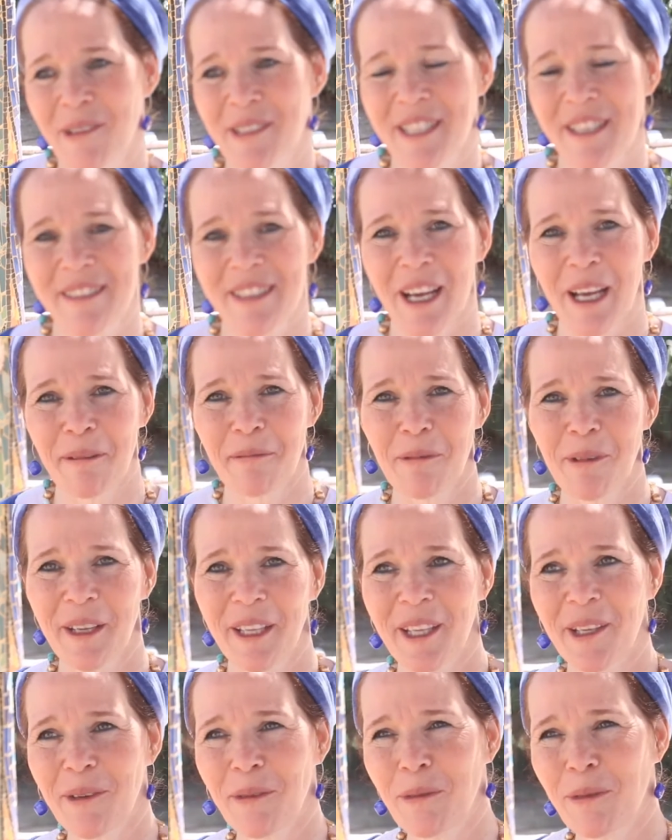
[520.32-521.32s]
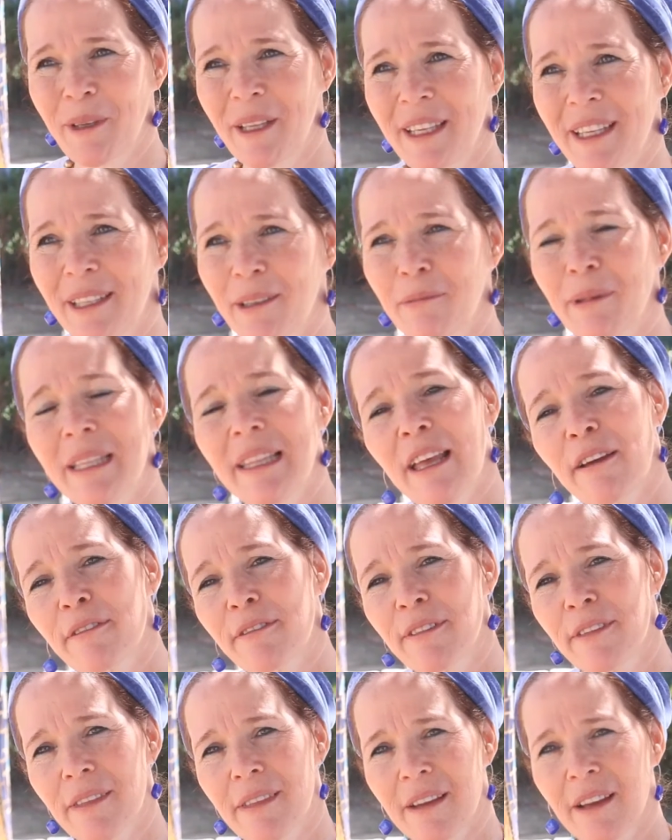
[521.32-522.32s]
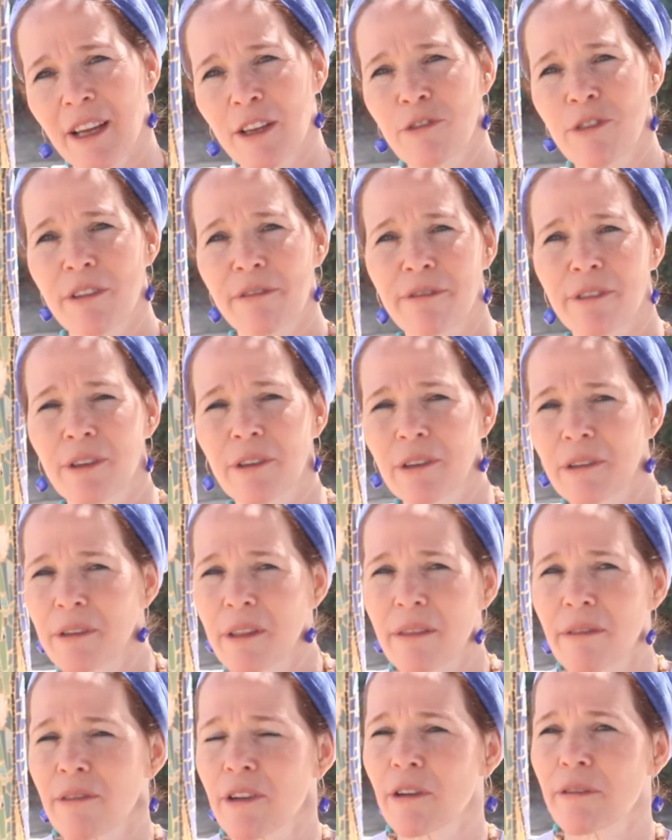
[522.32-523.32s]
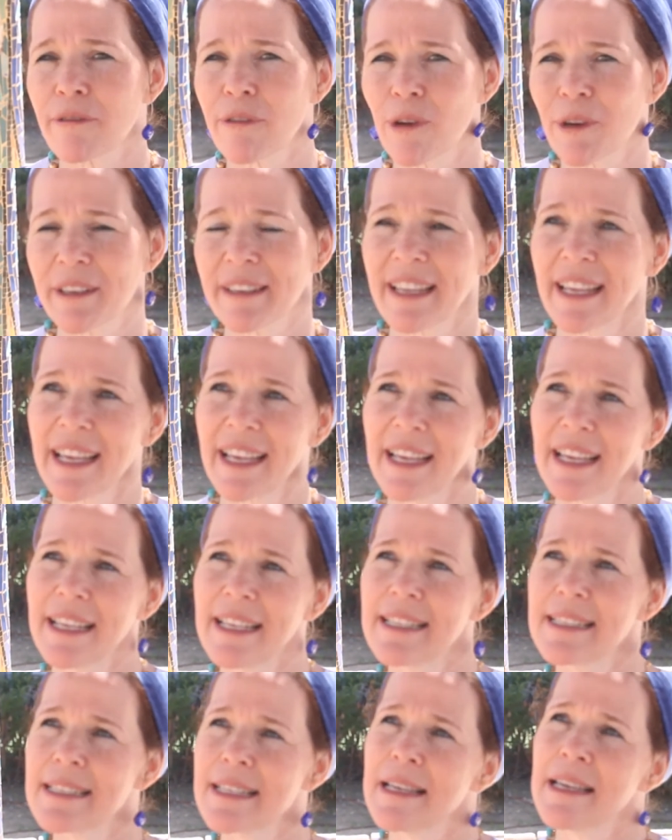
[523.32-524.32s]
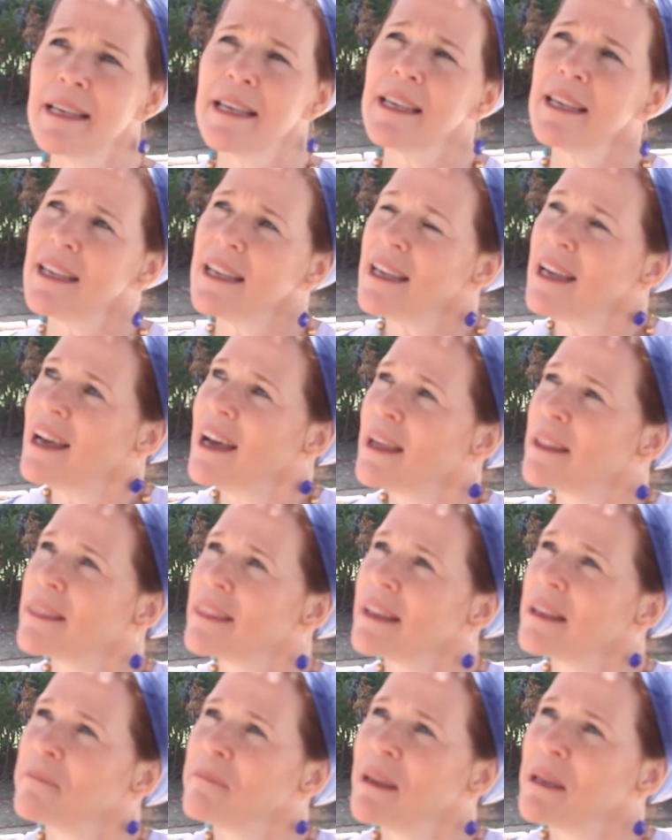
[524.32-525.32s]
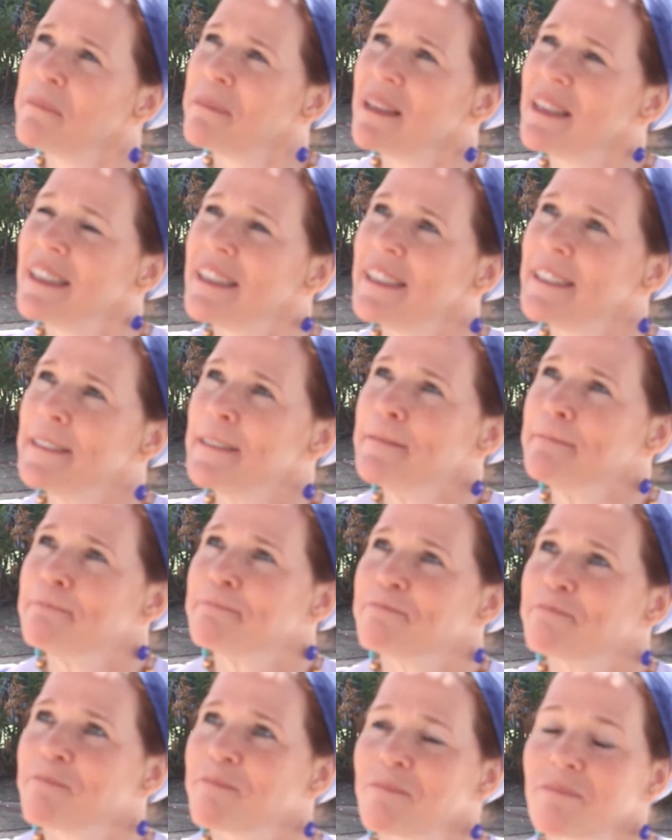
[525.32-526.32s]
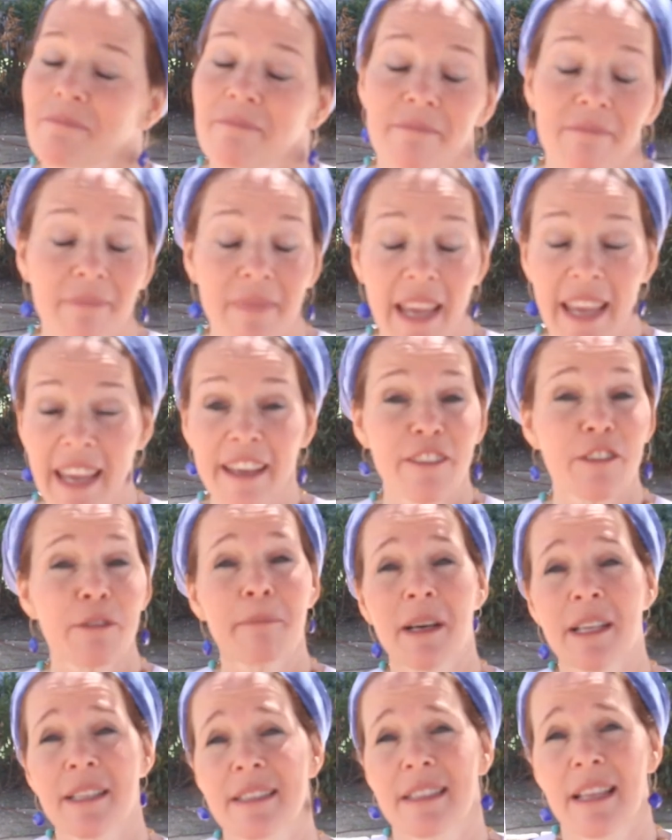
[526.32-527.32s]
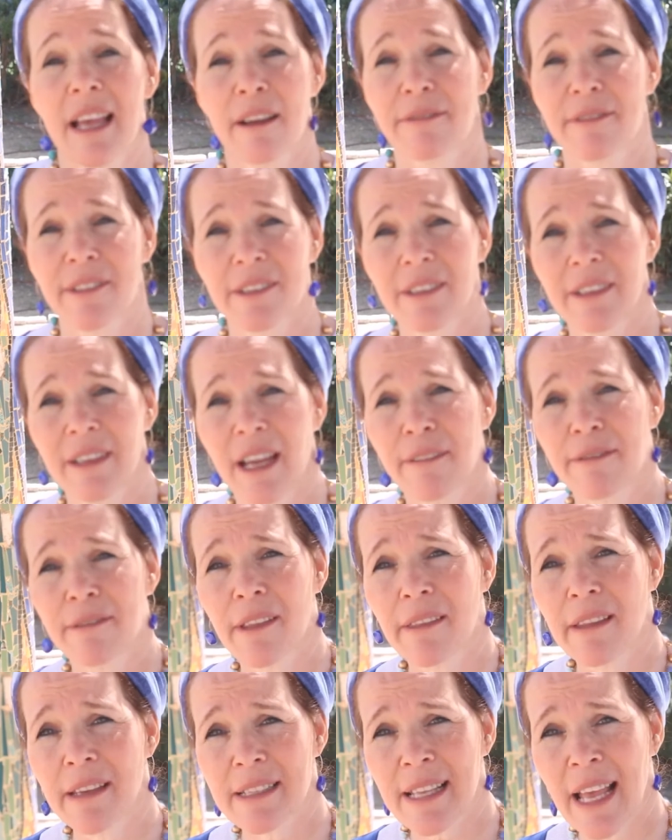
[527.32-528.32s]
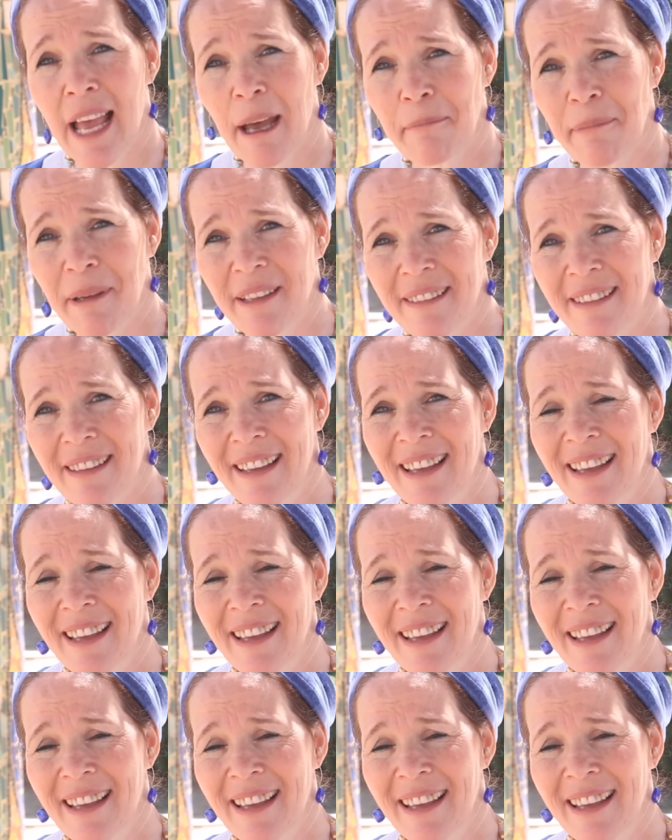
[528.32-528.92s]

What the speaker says: was a time we left the country for 3 or 4 days, I think maybe 8 months after this happened.